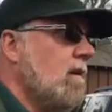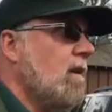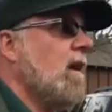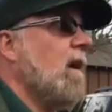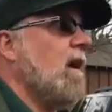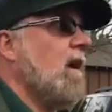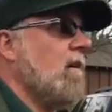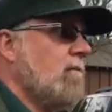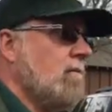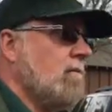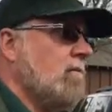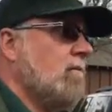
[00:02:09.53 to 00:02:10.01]

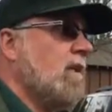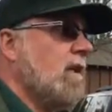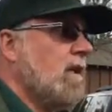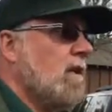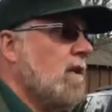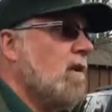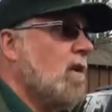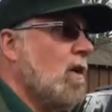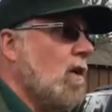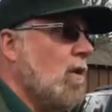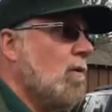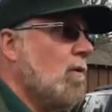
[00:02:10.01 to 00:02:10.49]
yeah, a week
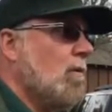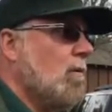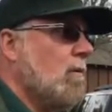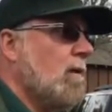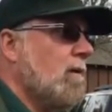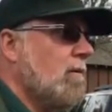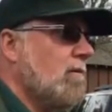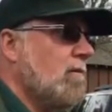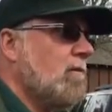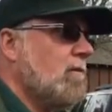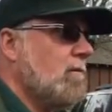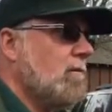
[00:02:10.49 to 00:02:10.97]
ago or
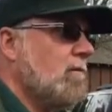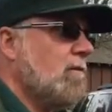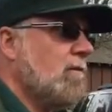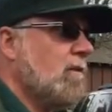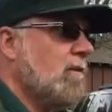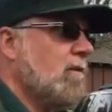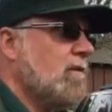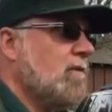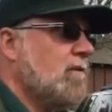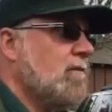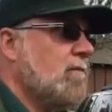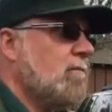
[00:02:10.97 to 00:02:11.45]
whatever
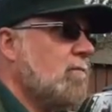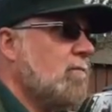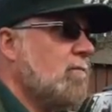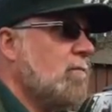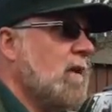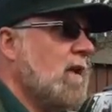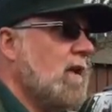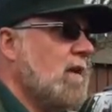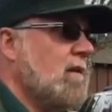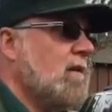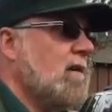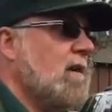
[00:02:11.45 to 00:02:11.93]
it's
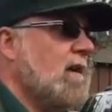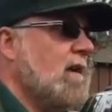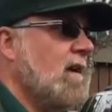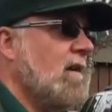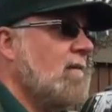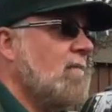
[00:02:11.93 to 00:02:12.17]
been.